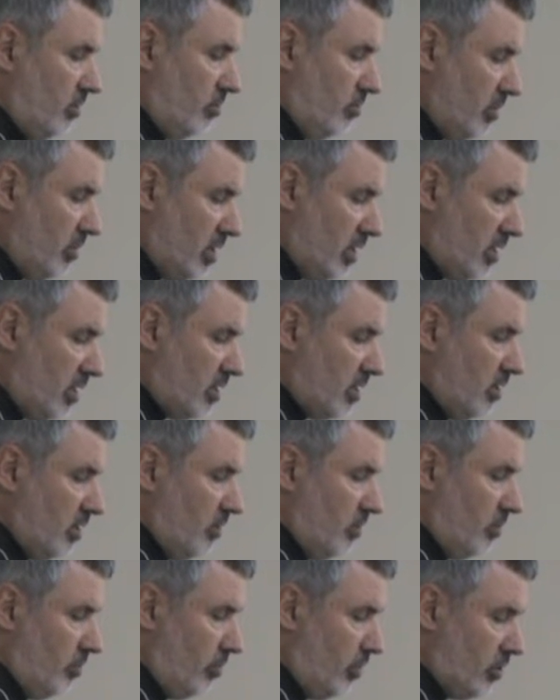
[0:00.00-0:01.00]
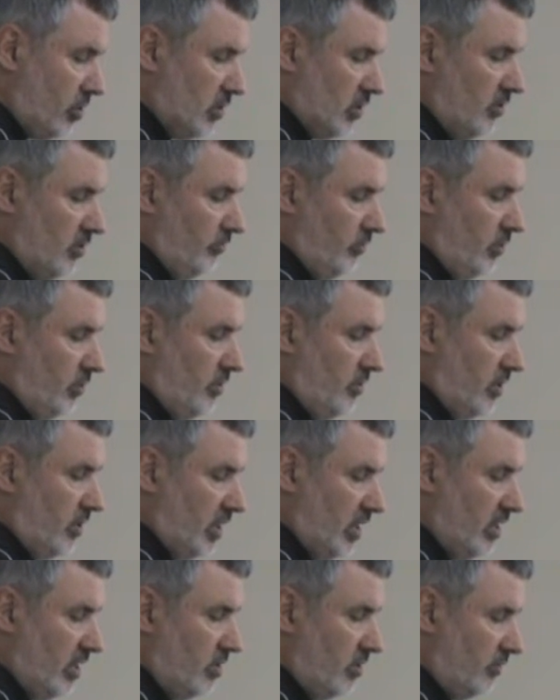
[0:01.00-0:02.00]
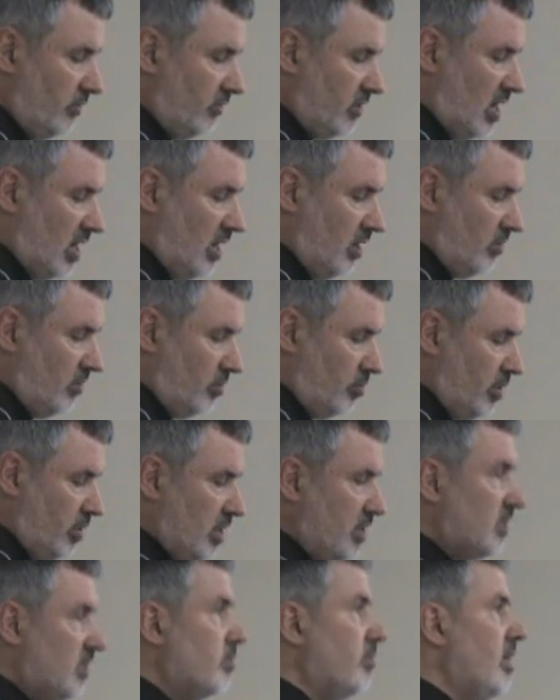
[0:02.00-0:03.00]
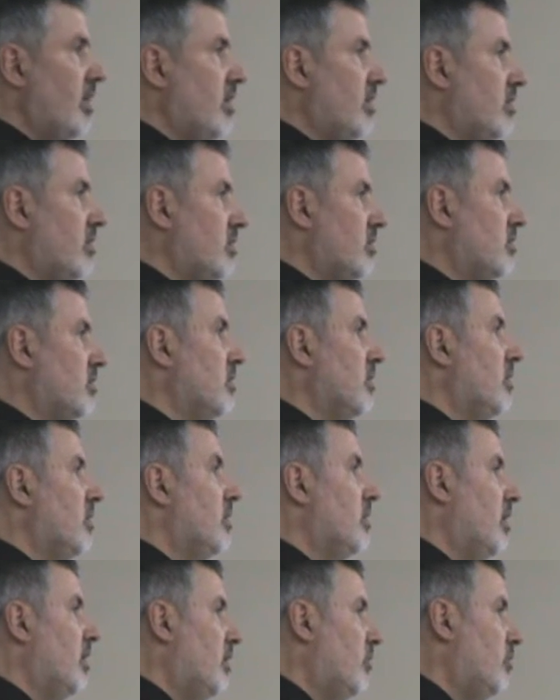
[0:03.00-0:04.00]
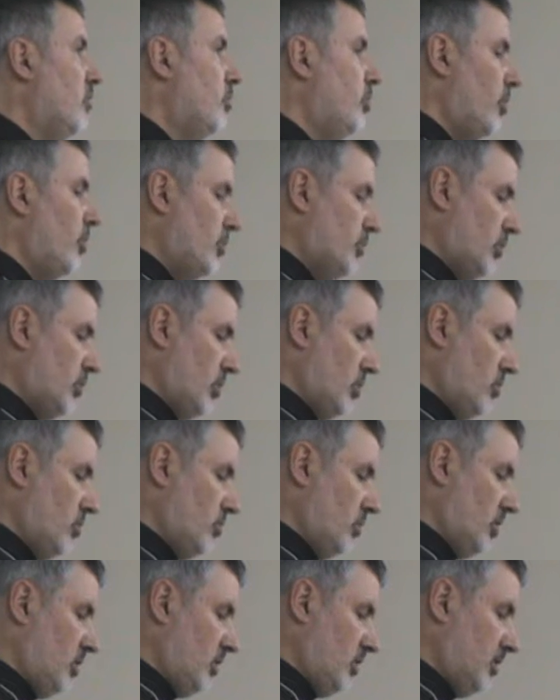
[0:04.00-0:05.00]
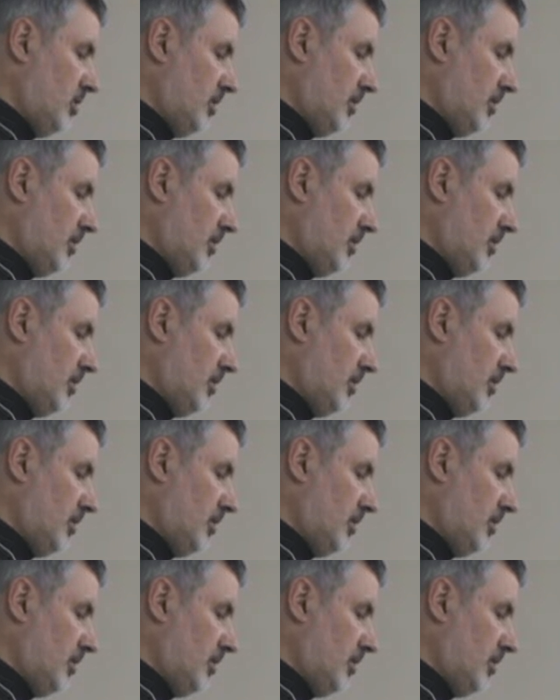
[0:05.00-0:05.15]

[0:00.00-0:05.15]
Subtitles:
the meek, the merciful, the clean of heart, the peacemakers, and the persecuted.